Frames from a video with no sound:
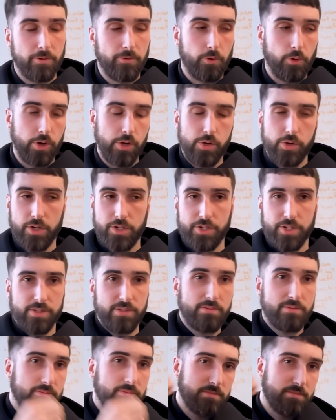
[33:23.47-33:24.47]
Before, you could
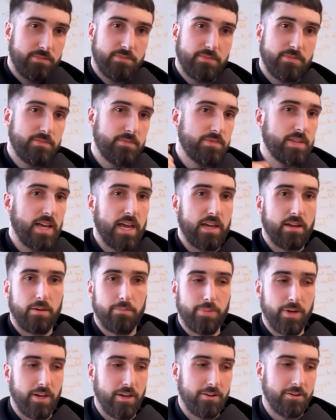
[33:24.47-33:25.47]
just take a
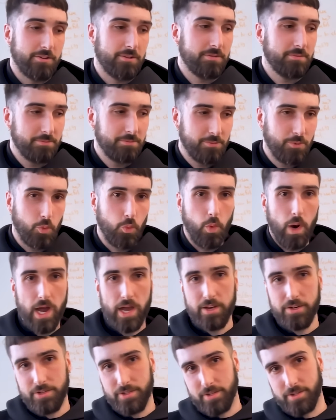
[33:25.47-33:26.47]
big
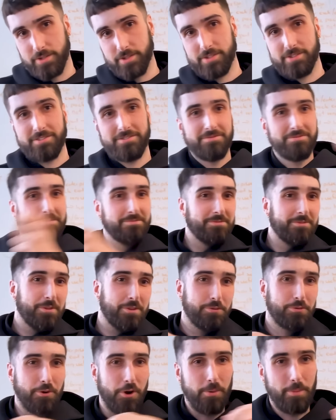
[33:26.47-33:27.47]
wedge and just
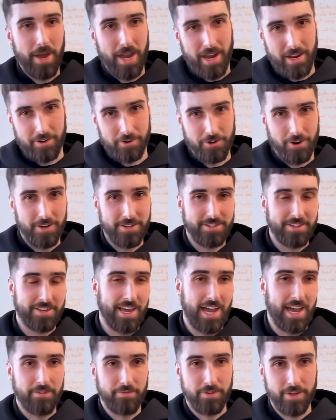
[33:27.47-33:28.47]
throw paint across the
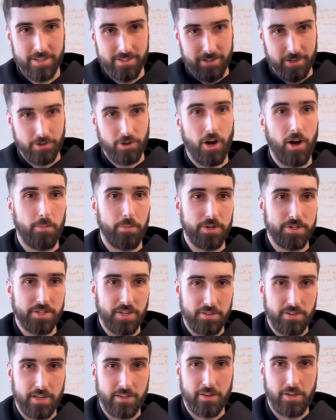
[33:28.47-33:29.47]
canvas and
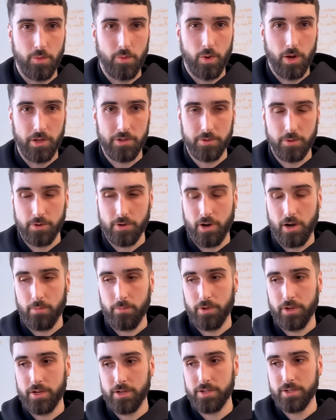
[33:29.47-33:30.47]
accomplish the thing that you wanted to
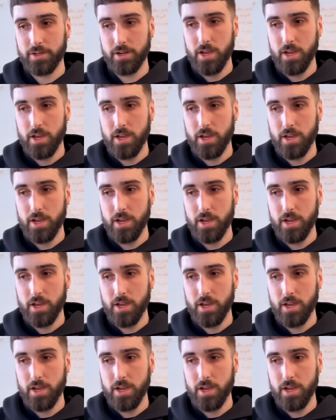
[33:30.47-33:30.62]
accomplish.